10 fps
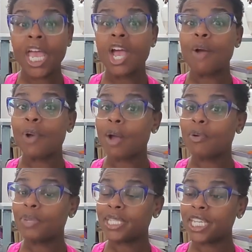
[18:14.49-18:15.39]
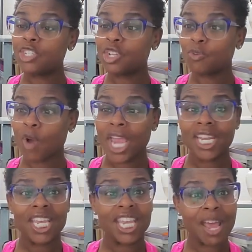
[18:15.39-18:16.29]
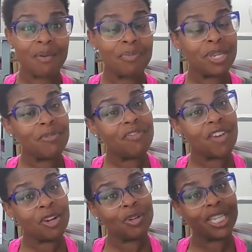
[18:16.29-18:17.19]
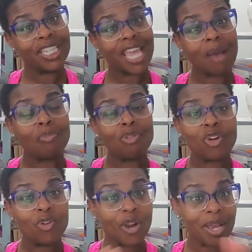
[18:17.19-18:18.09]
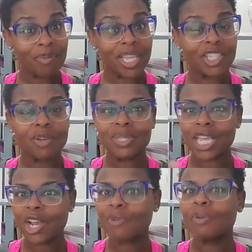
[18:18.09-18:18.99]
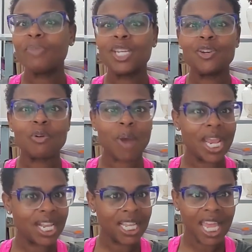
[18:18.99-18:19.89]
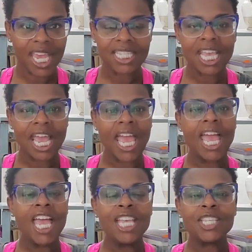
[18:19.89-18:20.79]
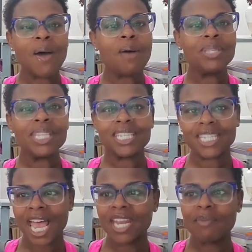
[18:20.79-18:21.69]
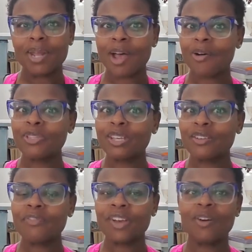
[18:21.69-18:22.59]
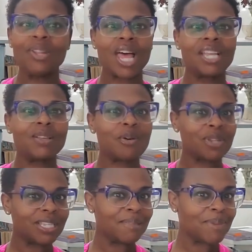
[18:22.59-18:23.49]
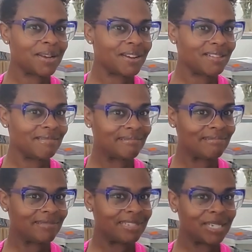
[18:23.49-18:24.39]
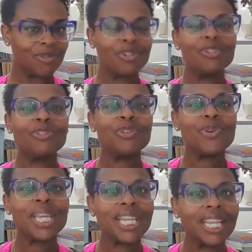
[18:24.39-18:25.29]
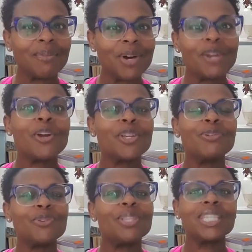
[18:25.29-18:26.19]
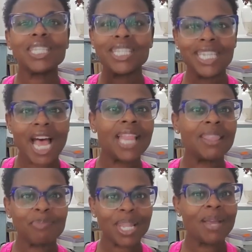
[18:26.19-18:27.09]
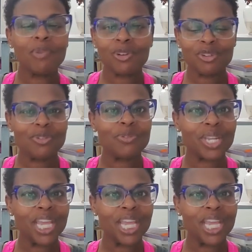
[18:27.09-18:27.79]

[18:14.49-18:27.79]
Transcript: where I would be teaching writing and I would be funneling that program in. So it was like a remedial writing class. So I was excited, but I also felt like the Holy Spirit was like, what are you doing? What are you doing? This is not the plan. What are you doing?